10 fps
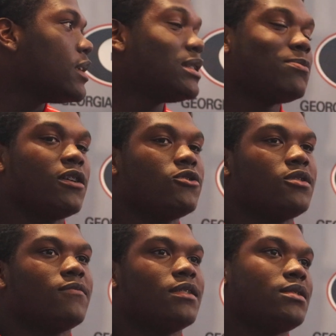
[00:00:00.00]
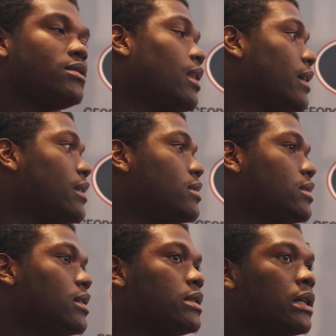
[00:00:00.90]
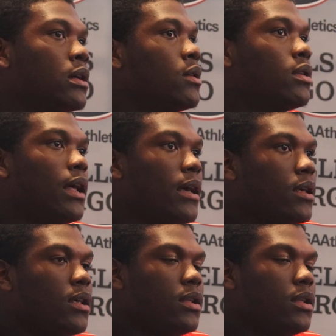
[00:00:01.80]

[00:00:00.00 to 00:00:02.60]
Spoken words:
Explosiveness. Like, he's just, like,